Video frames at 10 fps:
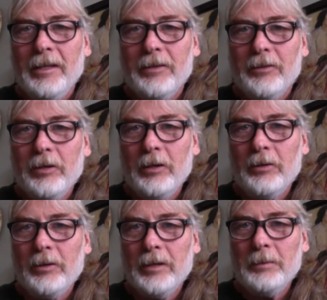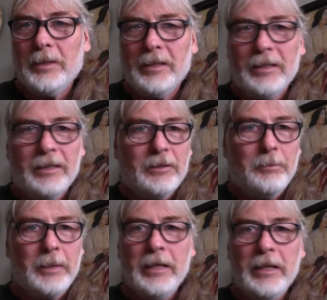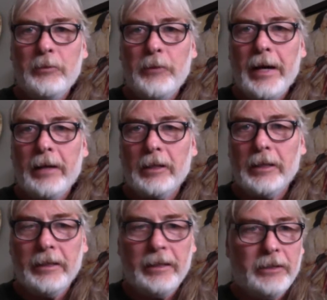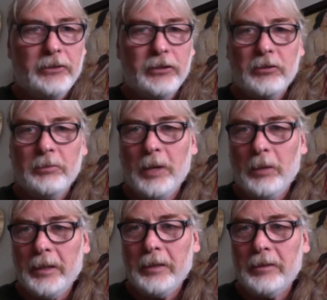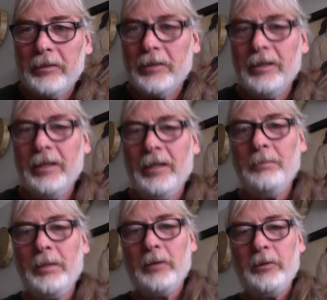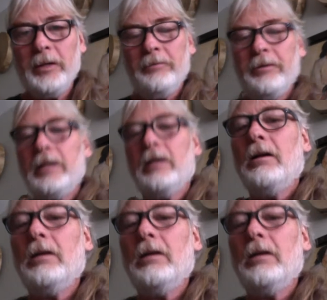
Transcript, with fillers: So I'm going to begin rattling in just a moment, um, but I would invite all